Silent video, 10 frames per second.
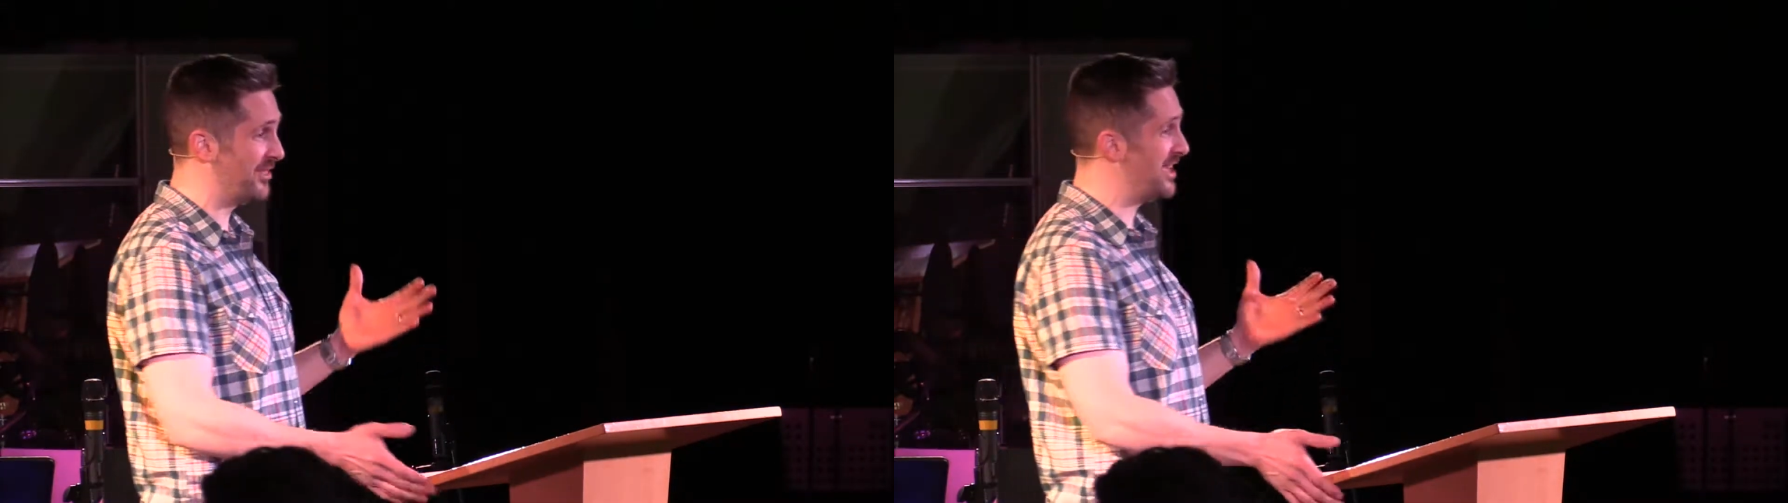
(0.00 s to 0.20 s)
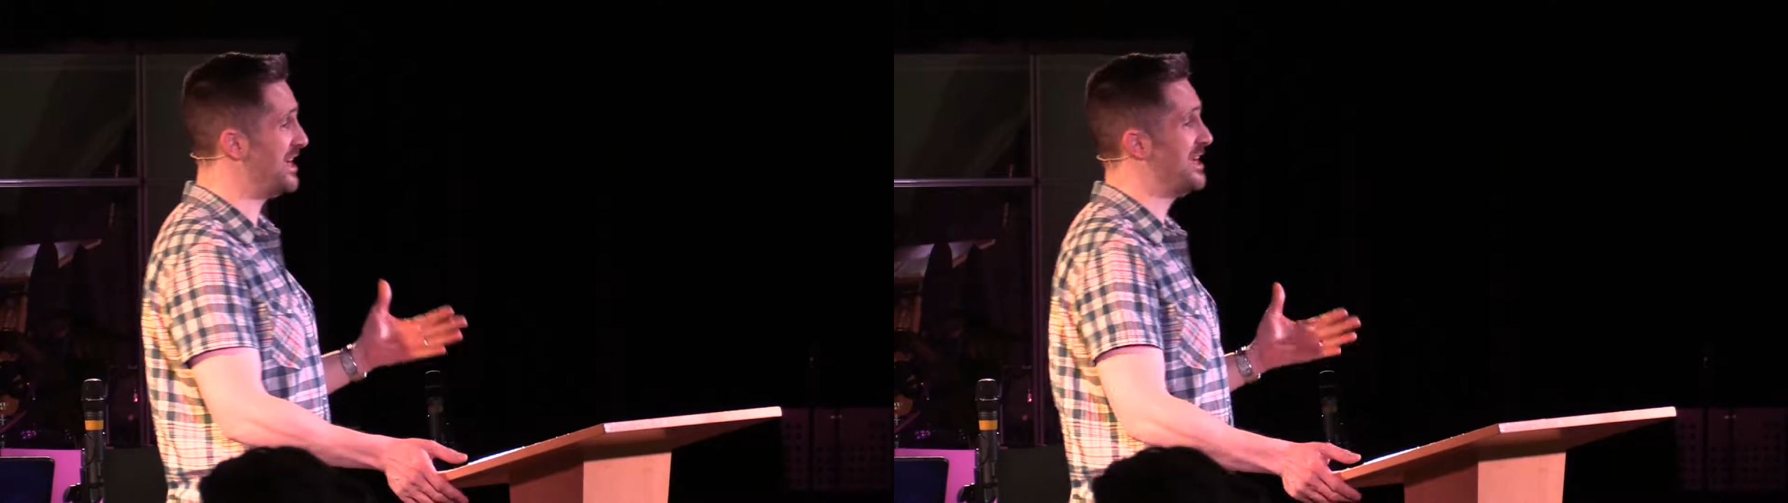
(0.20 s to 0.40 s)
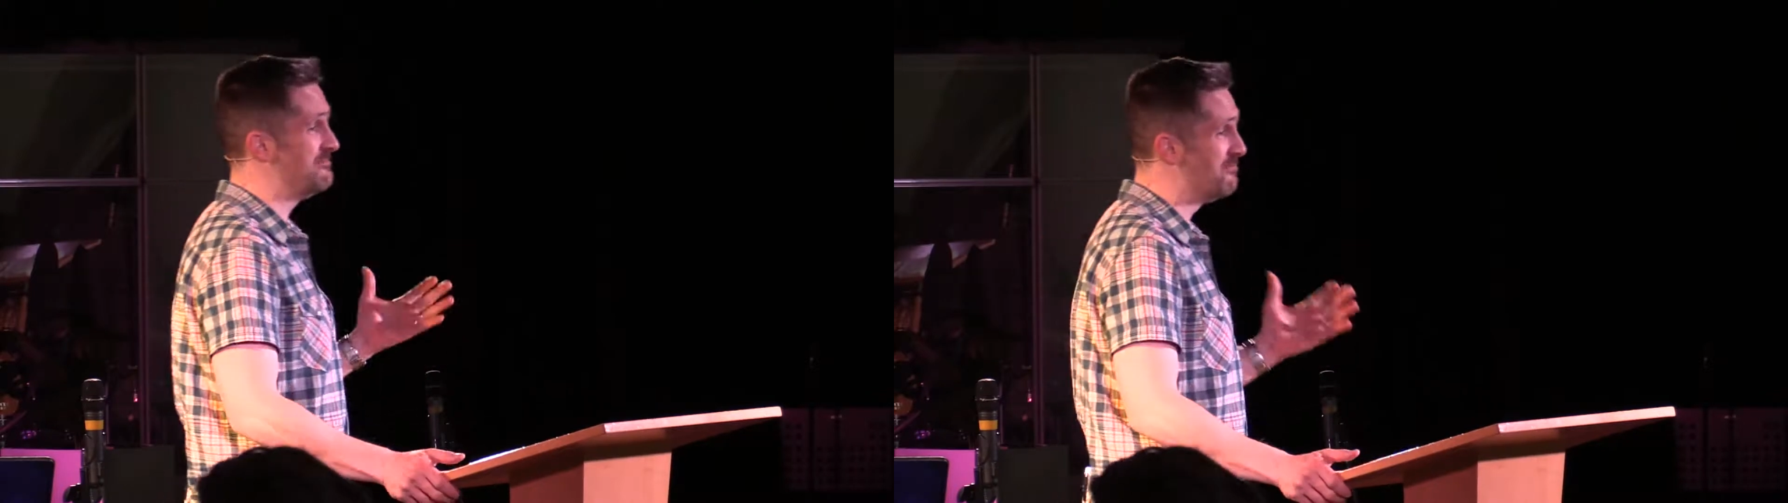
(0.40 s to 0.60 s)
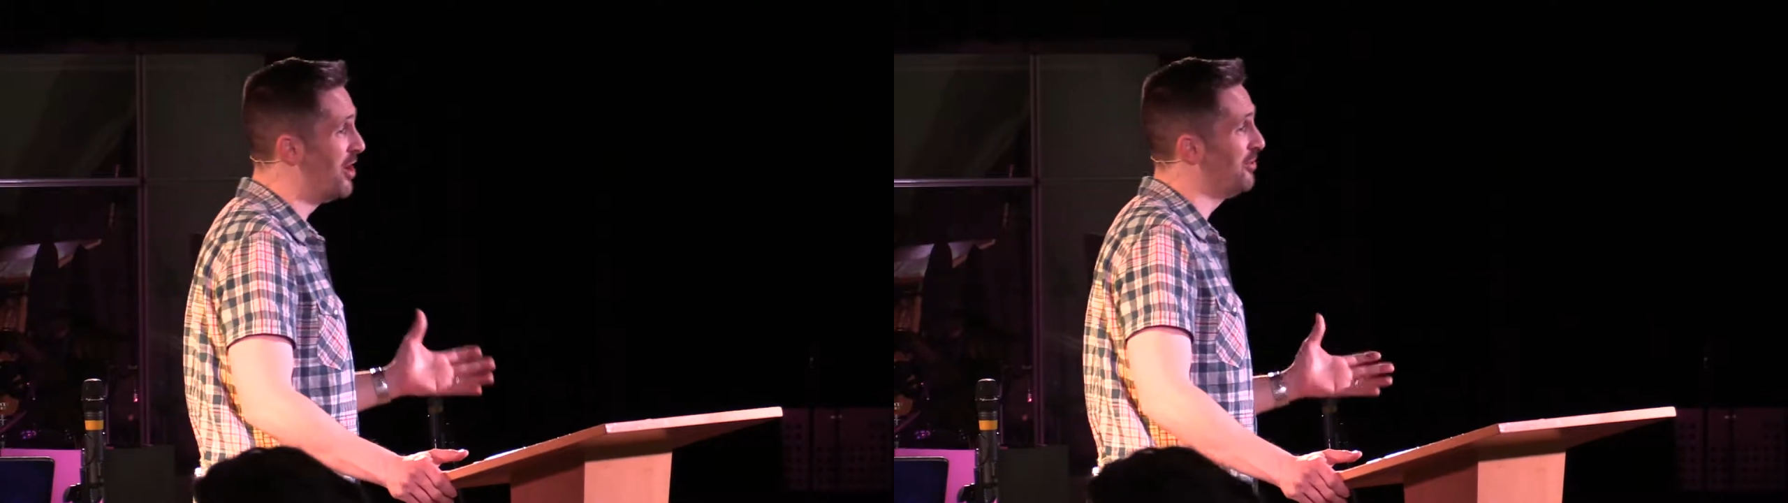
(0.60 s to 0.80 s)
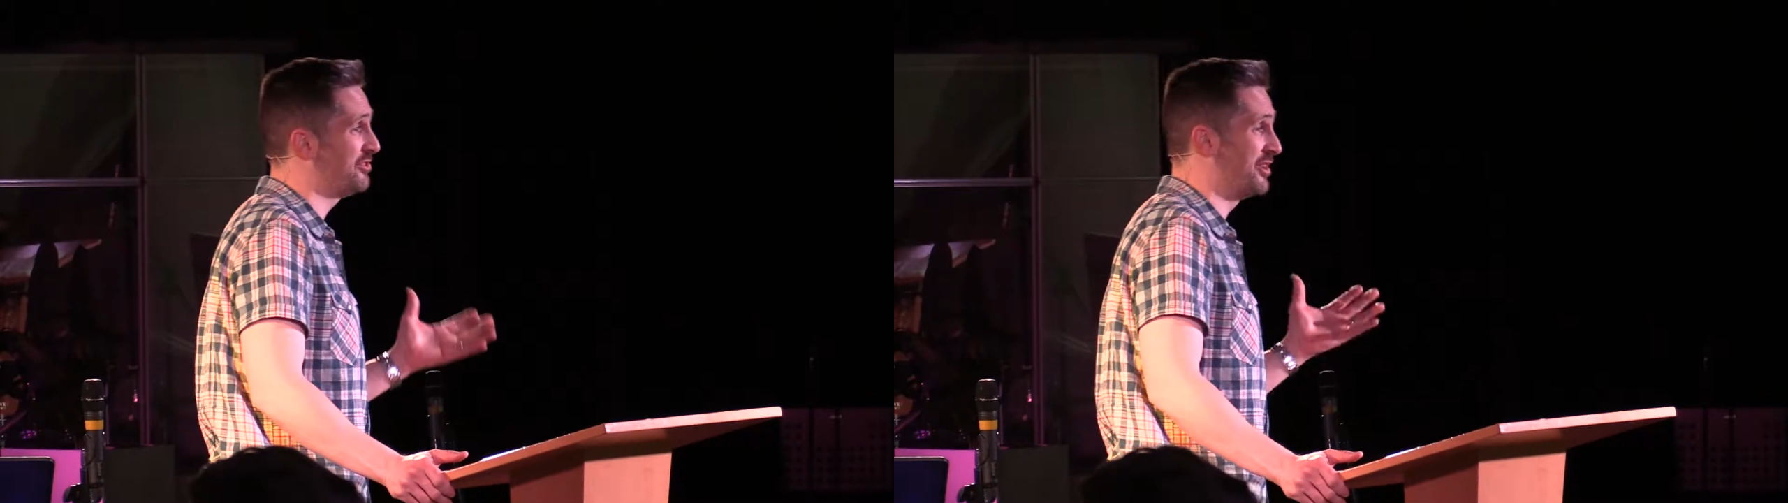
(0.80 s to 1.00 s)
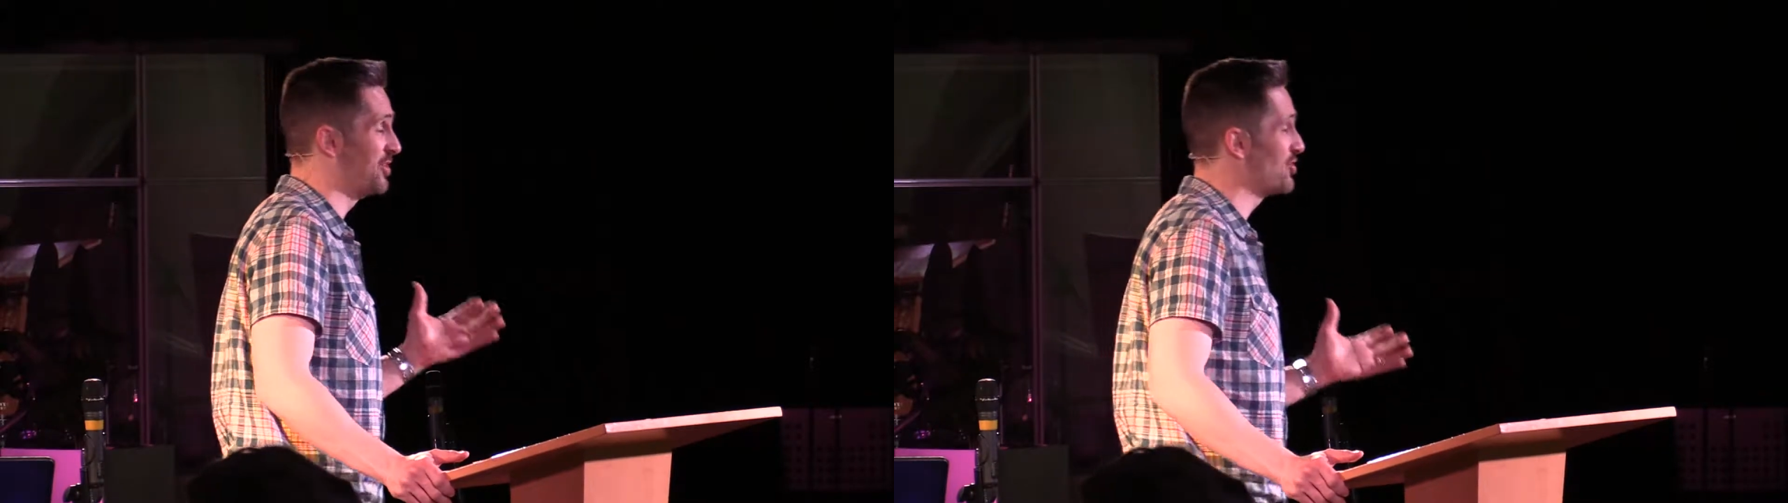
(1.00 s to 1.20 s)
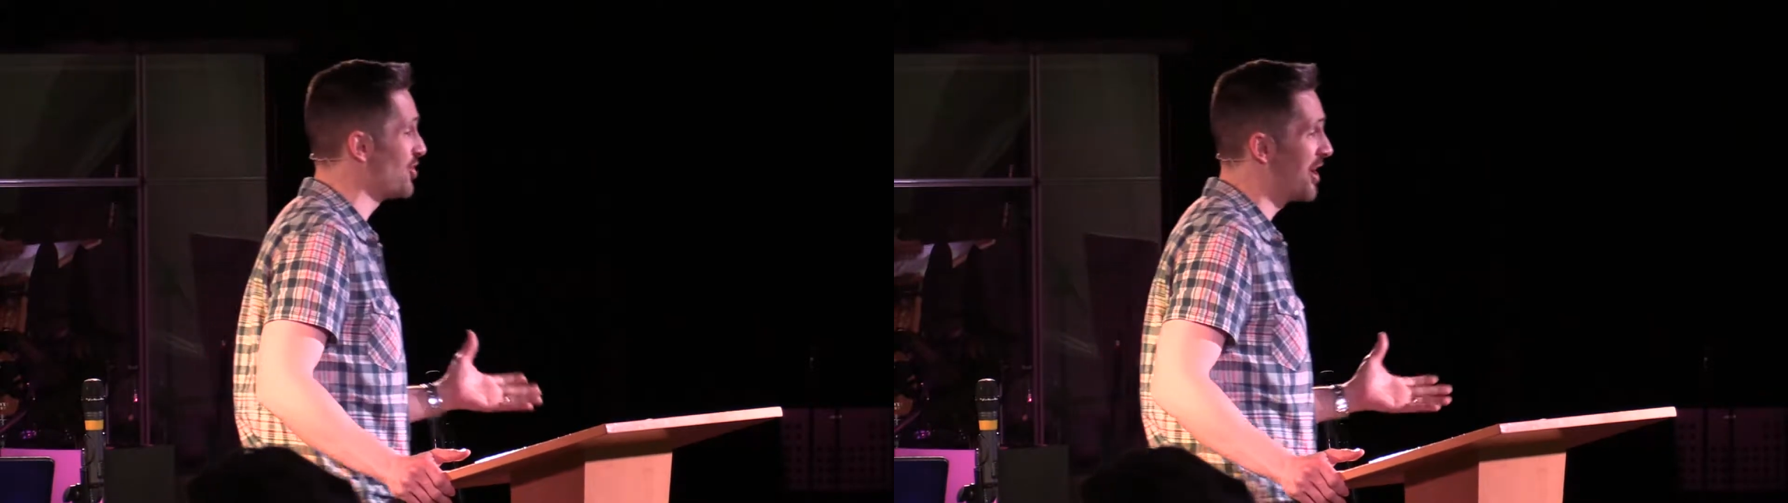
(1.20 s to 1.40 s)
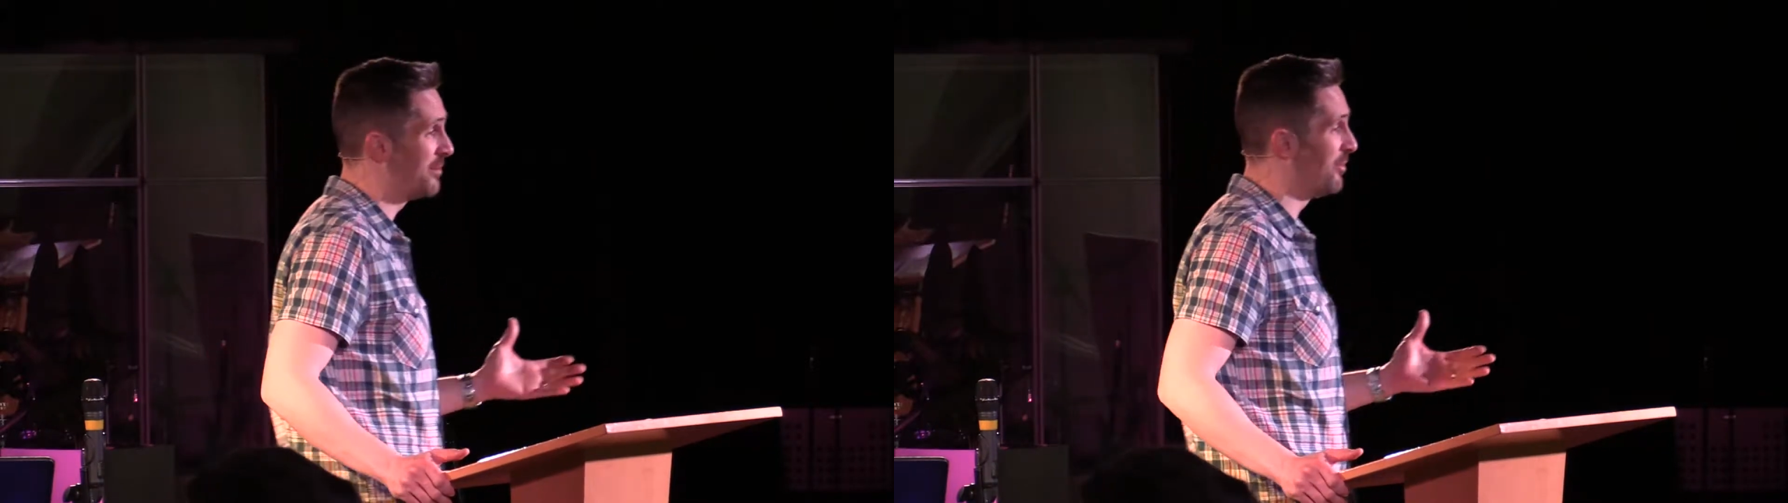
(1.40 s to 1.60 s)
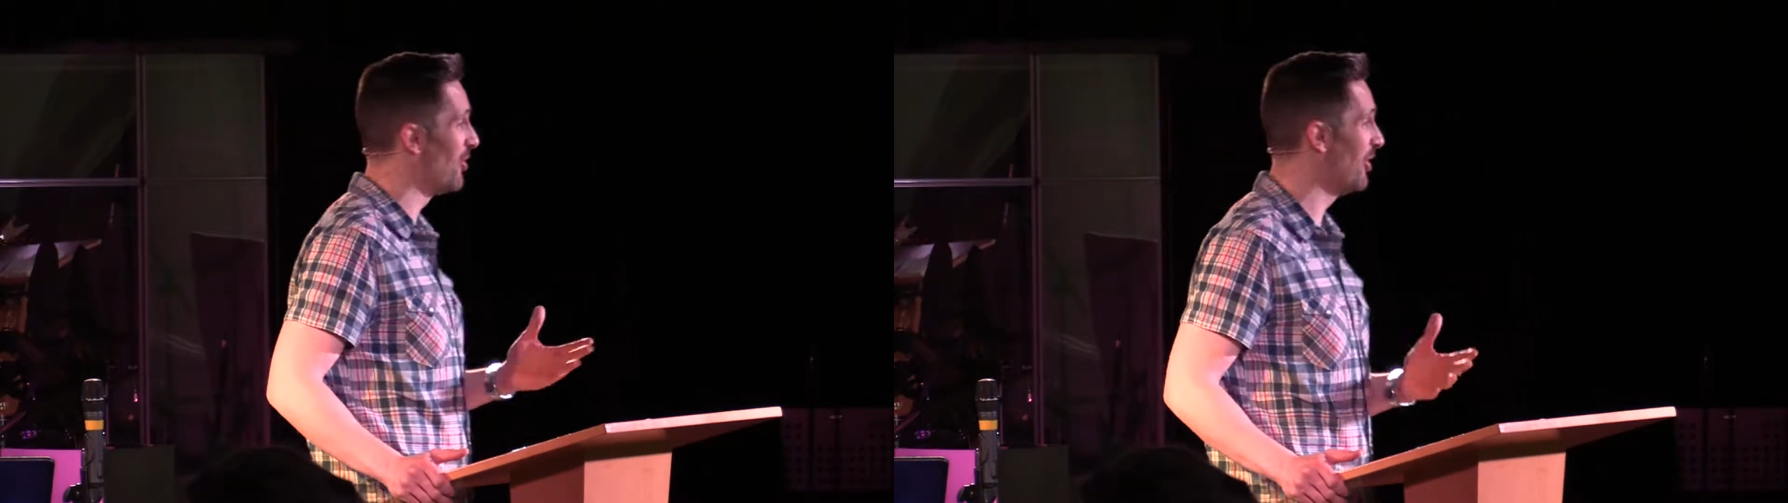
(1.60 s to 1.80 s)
the most incredible